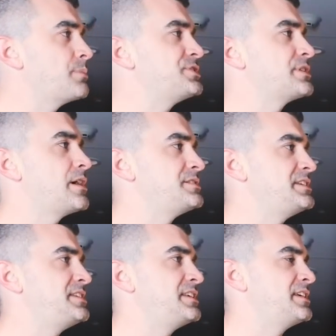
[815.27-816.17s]
what we saw on
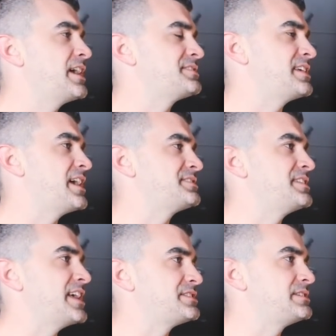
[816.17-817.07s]
DTSS,
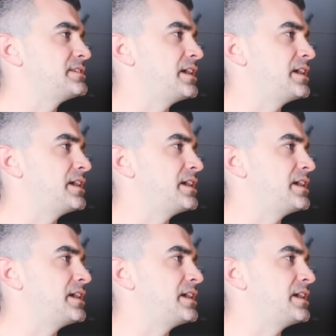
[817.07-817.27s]
and that's,